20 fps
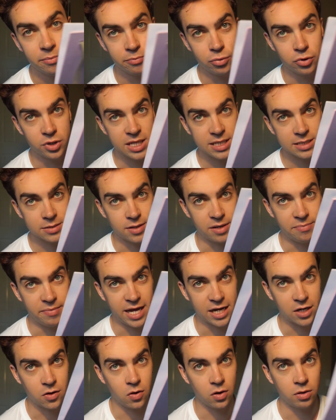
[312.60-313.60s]
Put this one
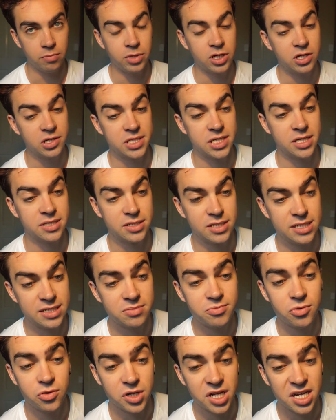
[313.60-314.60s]
back on because I was
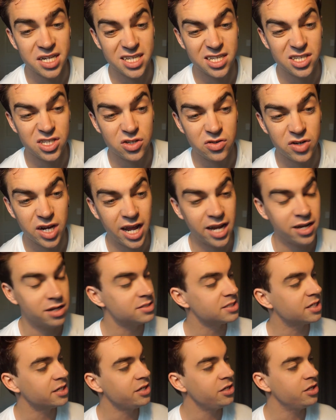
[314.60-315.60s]
disappointed I didn't do it. And I
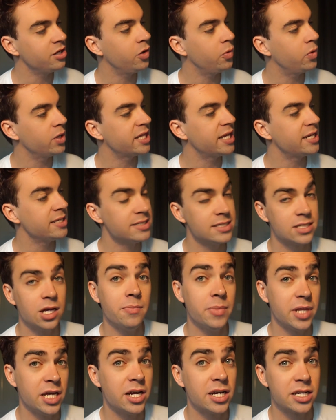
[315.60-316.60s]
was like, you know what? That is
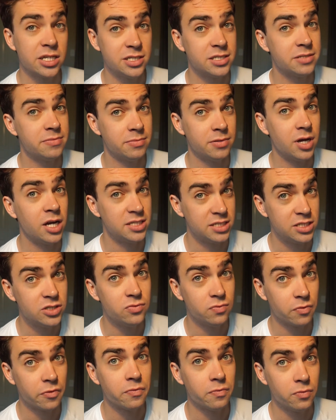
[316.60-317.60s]
something I can just, I
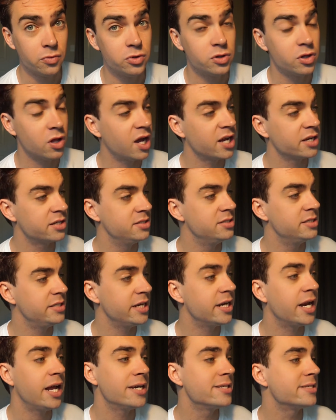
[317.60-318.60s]
still would like to
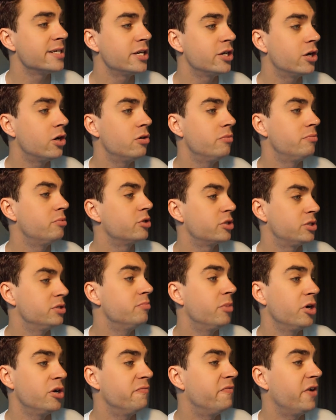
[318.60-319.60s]
set as a goal book to
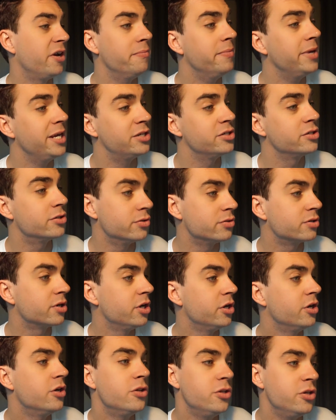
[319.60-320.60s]
motivate me to cook
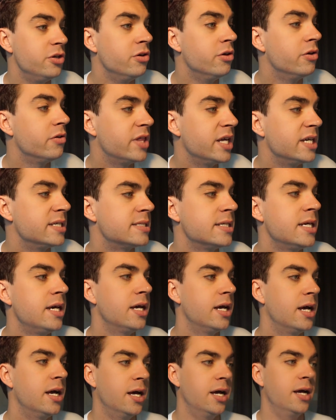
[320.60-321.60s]
new things.
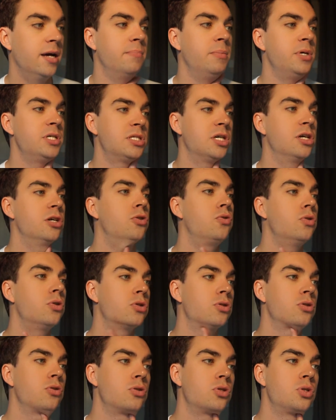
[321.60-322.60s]
So
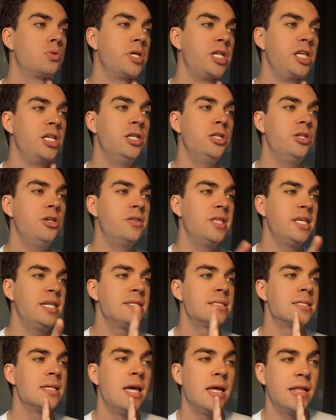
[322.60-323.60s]
cook 20 new
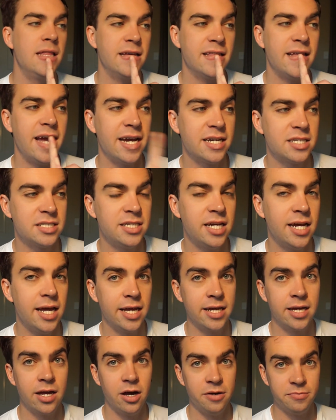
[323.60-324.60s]
things. Now the
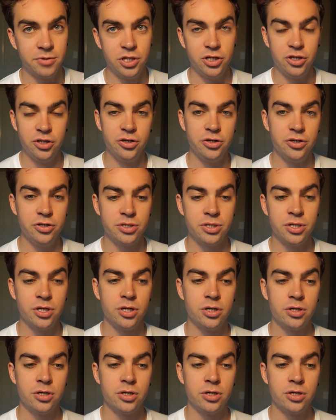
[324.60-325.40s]
hashtag I'm gonna use